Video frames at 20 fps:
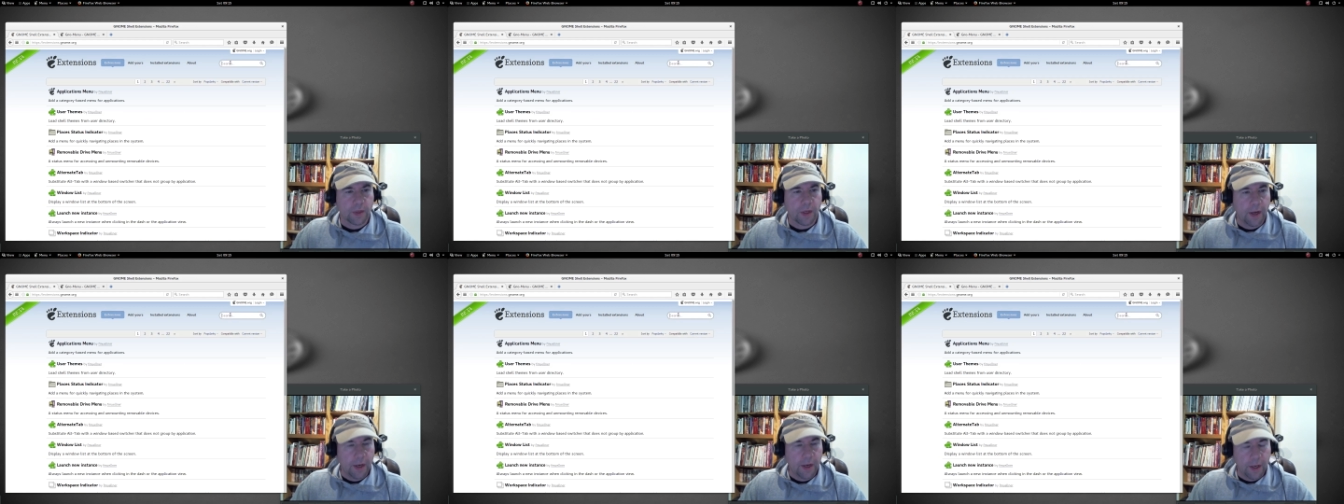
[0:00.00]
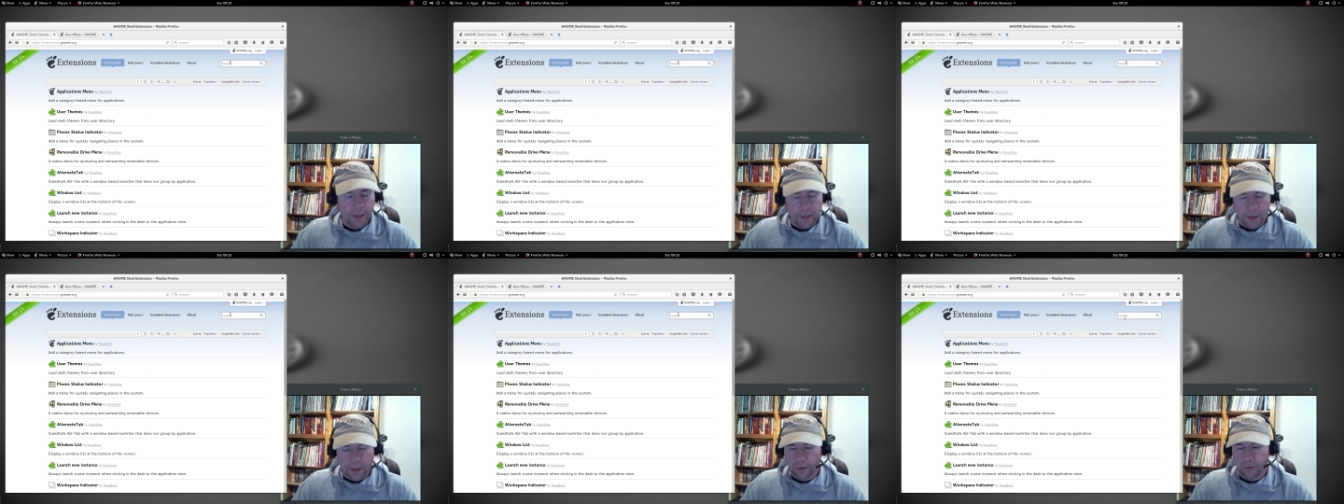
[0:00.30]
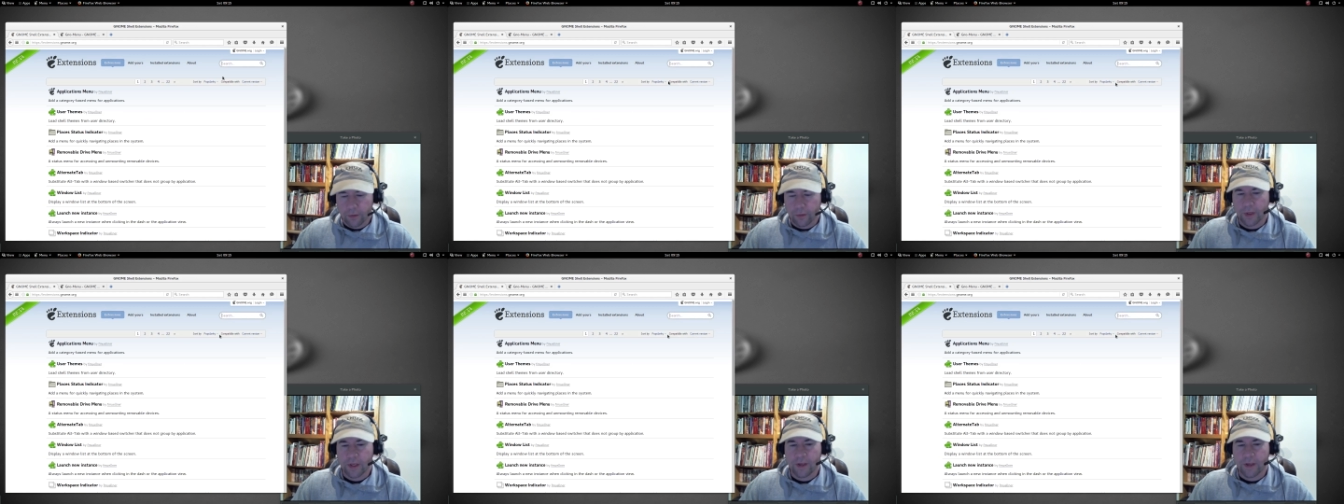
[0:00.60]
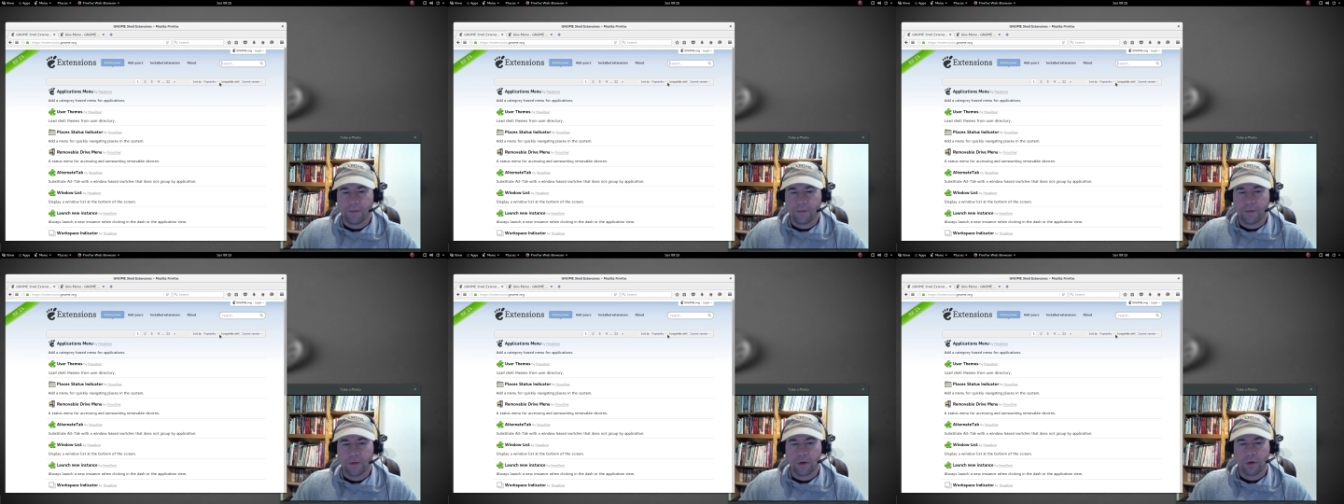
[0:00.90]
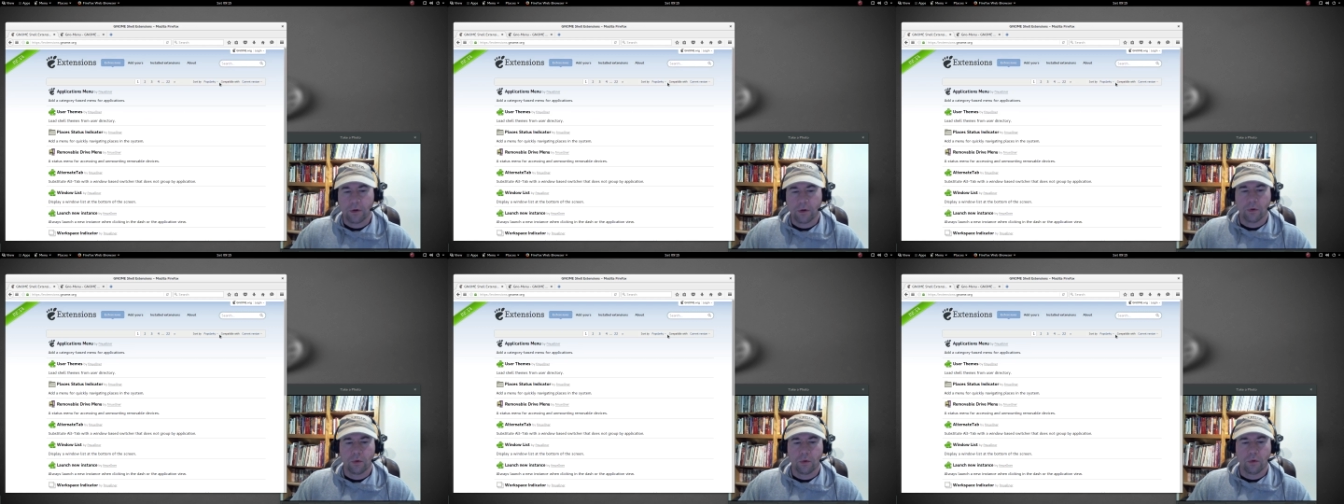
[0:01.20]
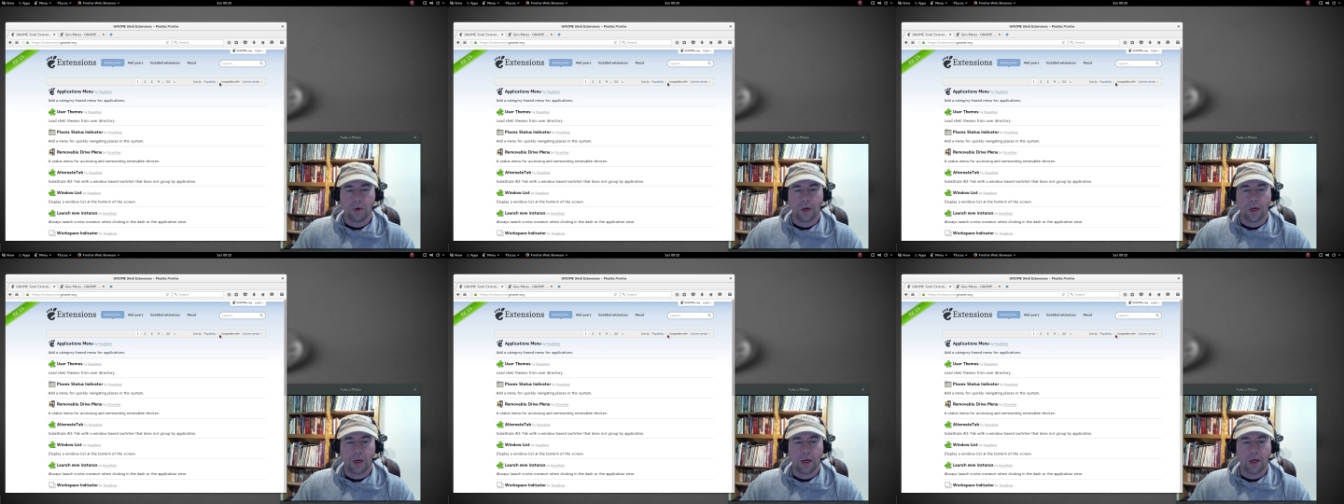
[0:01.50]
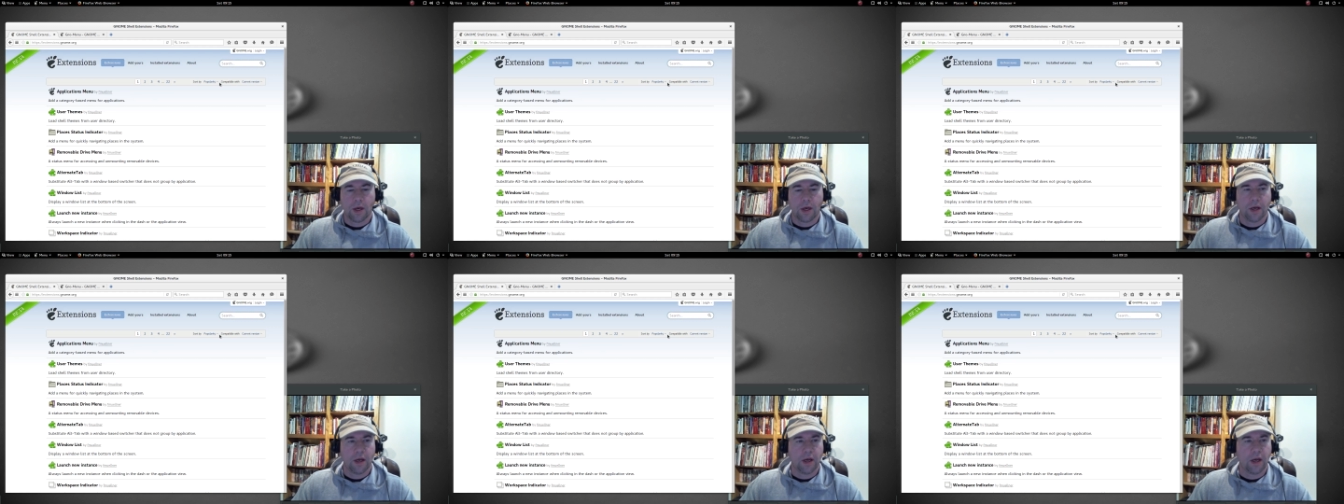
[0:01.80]
Another one, if you
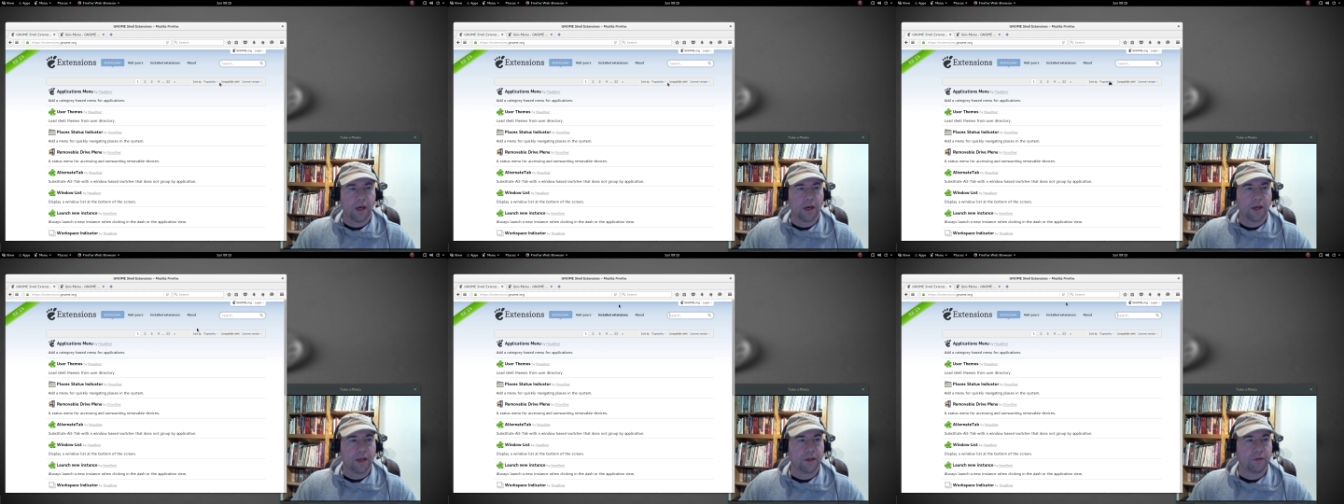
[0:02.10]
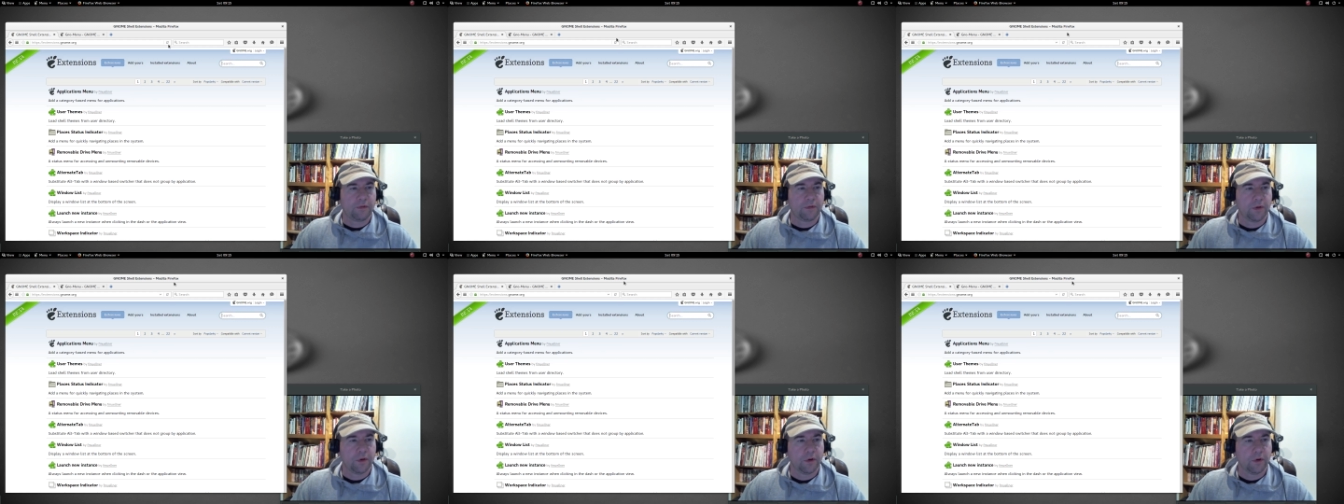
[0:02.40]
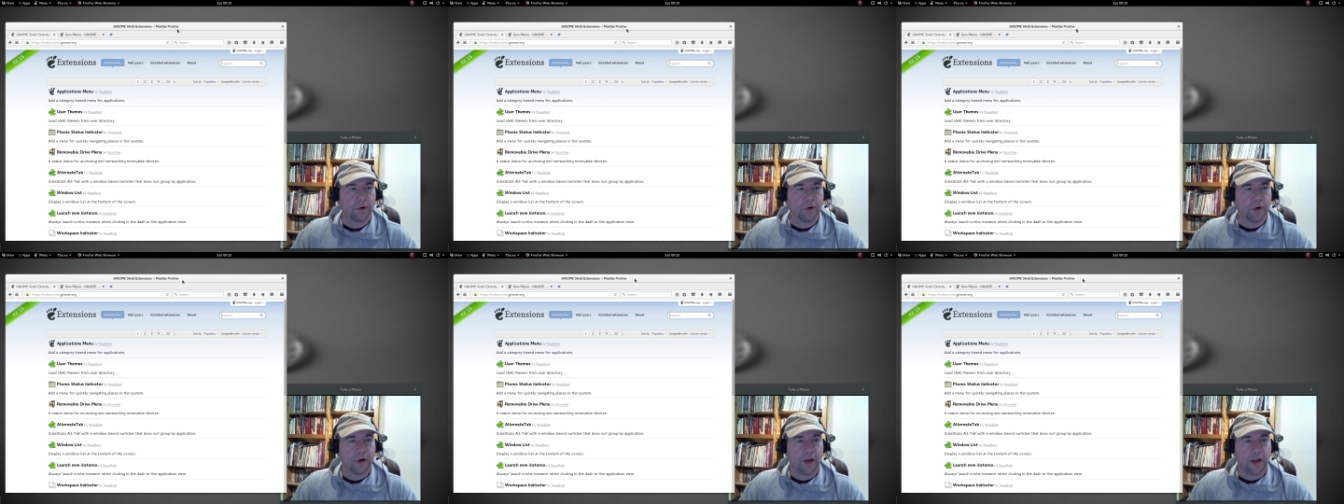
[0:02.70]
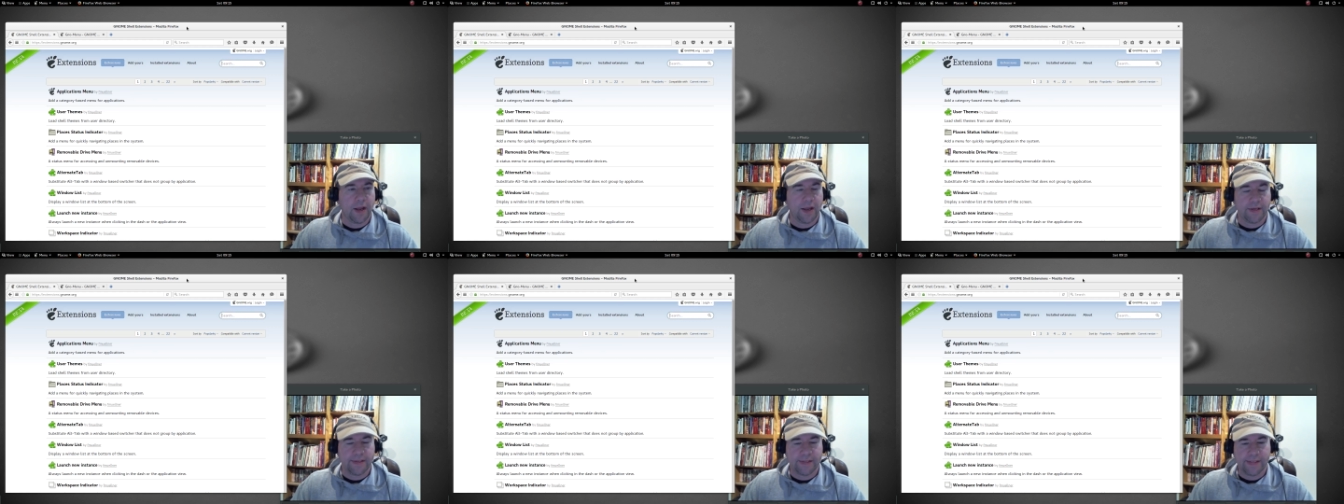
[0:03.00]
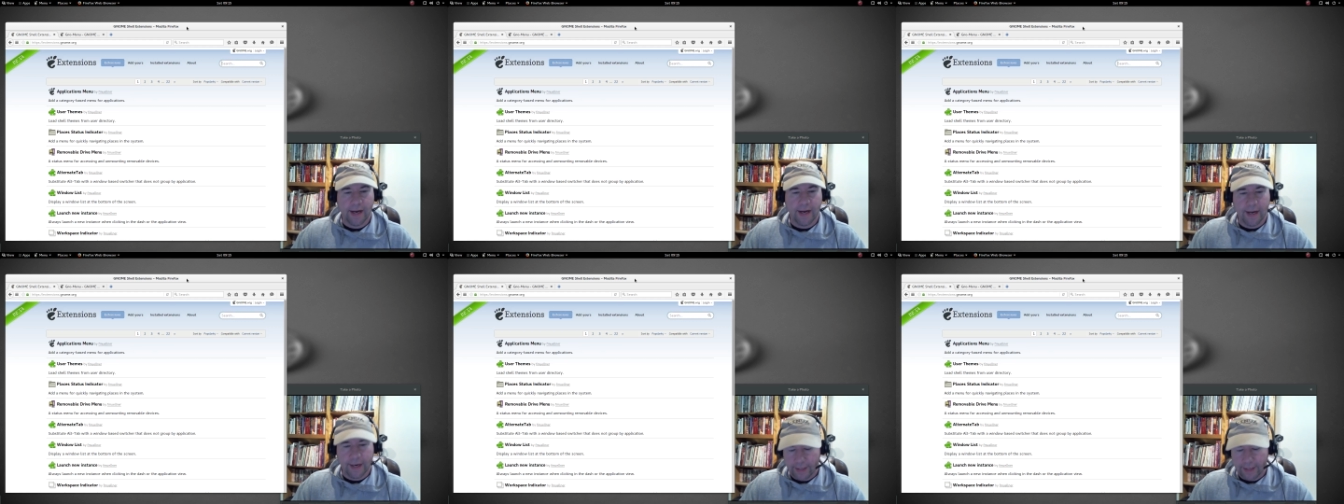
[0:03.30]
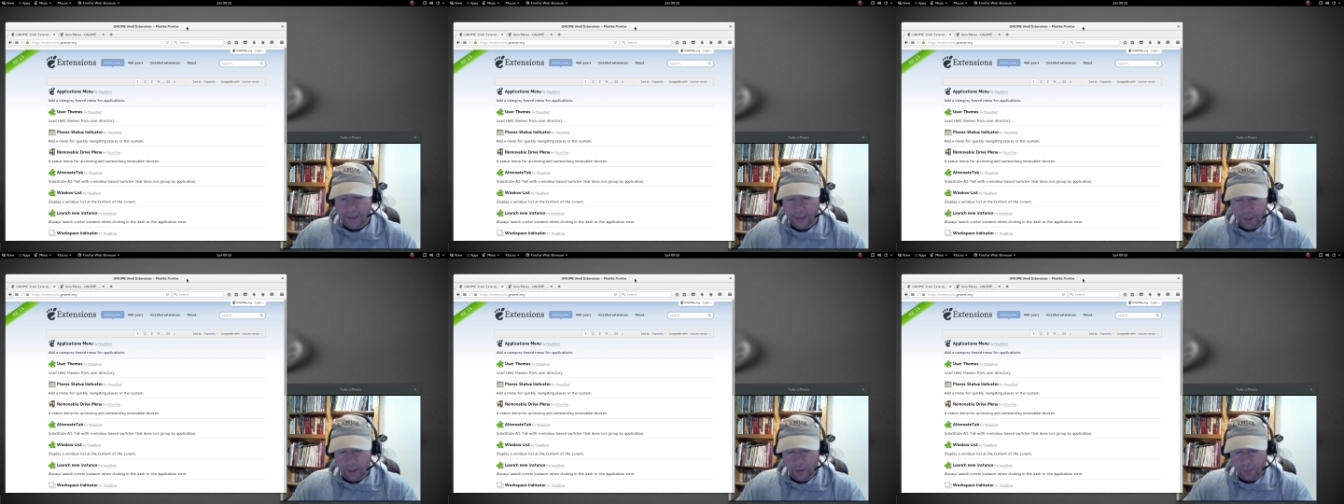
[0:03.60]
uh, if you're a dock kind of